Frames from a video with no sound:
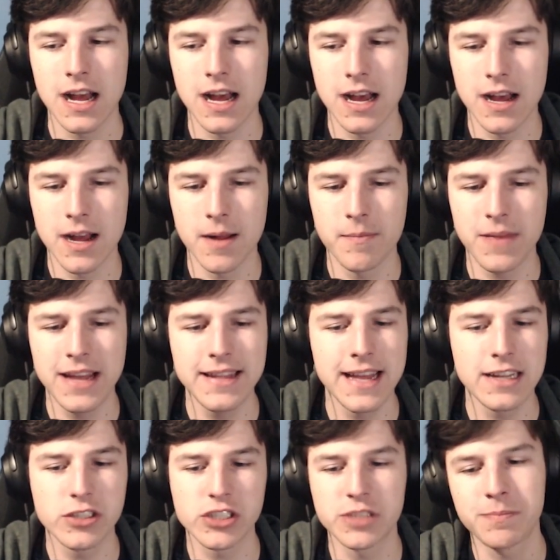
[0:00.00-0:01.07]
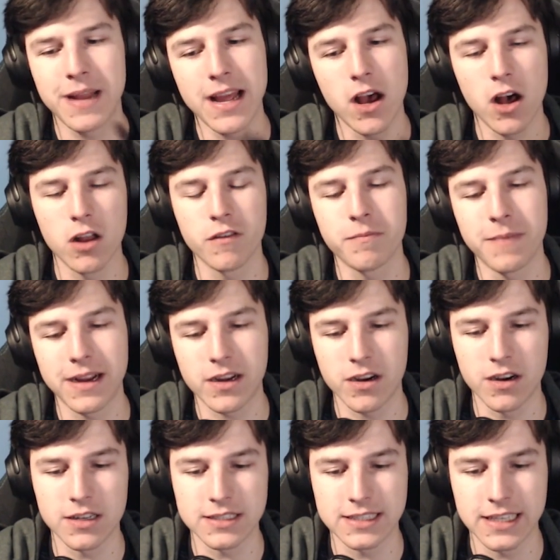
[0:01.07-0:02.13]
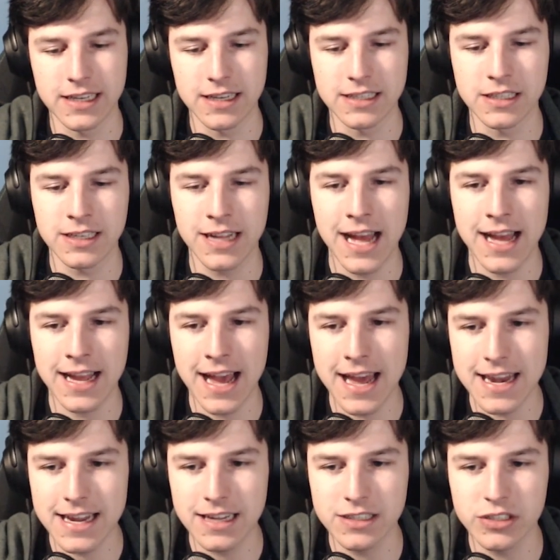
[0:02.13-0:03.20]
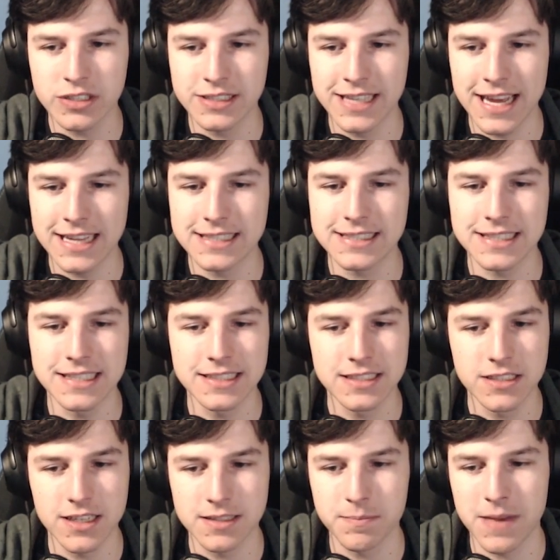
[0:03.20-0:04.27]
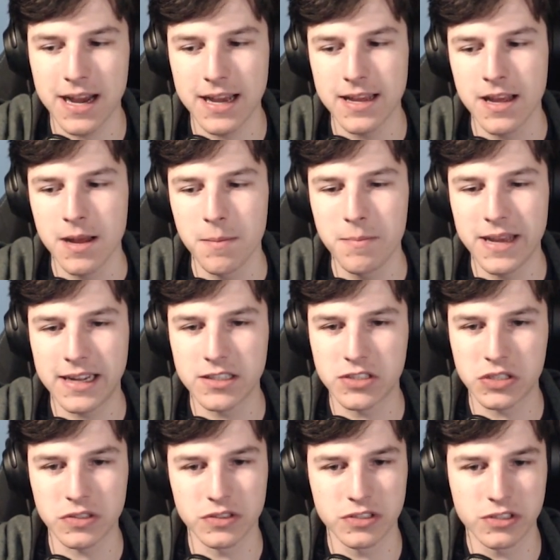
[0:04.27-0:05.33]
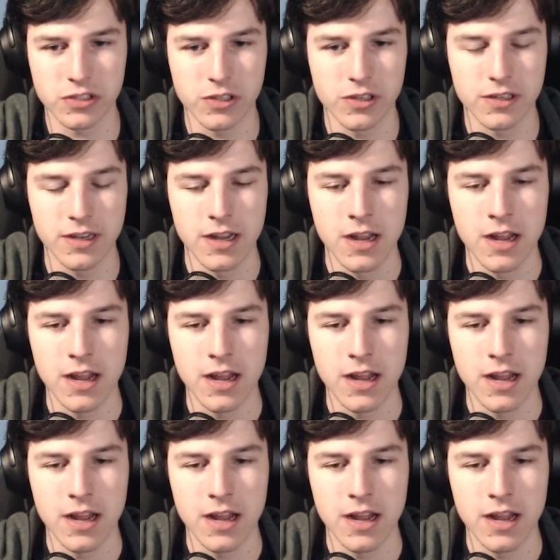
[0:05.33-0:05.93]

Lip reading: And then just play all of my cards here. Adding a dazed is not my biggest concern.